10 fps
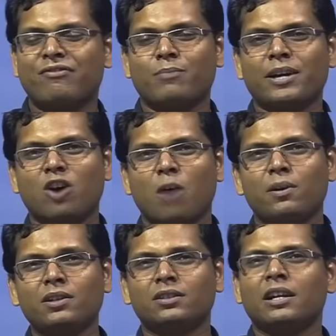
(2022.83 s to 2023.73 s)
from my
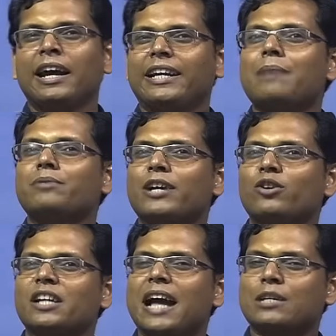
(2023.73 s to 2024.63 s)
corpus, and I am trying
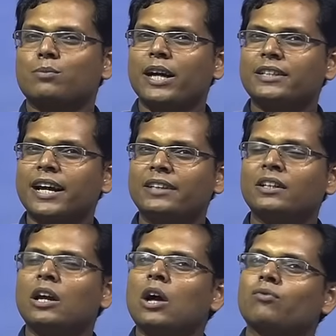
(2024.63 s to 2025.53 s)
to exploit that
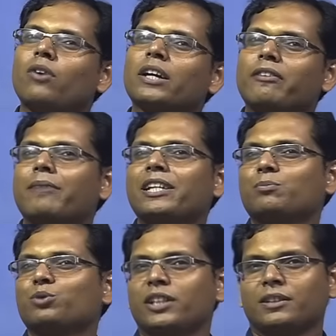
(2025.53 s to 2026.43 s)
for giving my
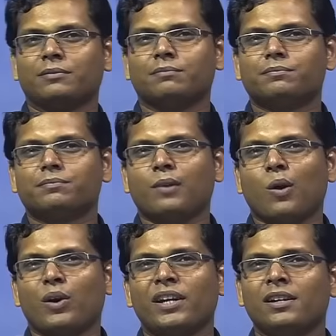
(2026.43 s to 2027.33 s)
smoothing.
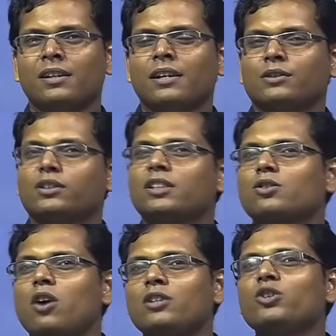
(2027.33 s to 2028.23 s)
Okay, so this is
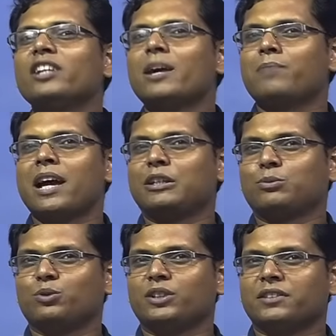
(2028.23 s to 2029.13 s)
called unigram prior
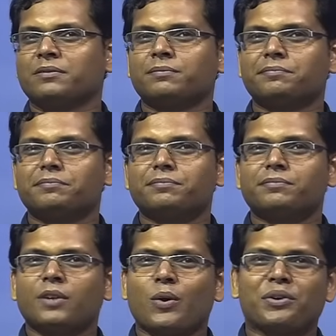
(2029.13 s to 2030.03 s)
smoothing.
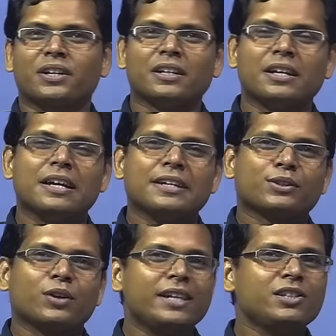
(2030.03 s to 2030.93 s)
Okay,
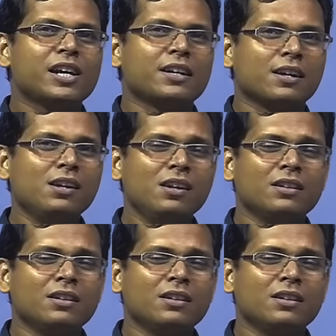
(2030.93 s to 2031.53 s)
so in general,